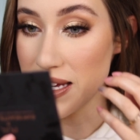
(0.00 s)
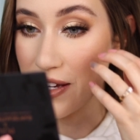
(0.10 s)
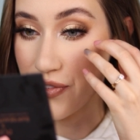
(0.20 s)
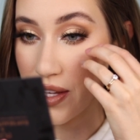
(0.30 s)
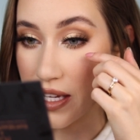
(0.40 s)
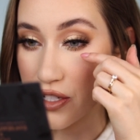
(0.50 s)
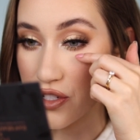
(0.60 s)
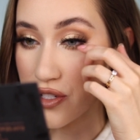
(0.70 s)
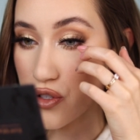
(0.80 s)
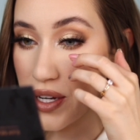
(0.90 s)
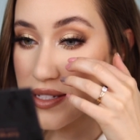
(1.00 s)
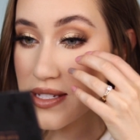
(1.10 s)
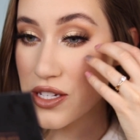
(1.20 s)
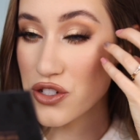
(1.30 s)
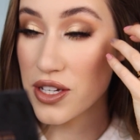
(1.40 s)
and I feel like it just
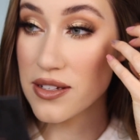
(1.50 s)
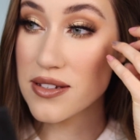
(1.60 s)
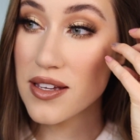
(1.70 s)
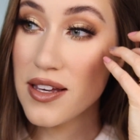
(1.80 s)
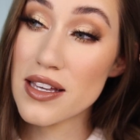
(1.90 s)
transitioned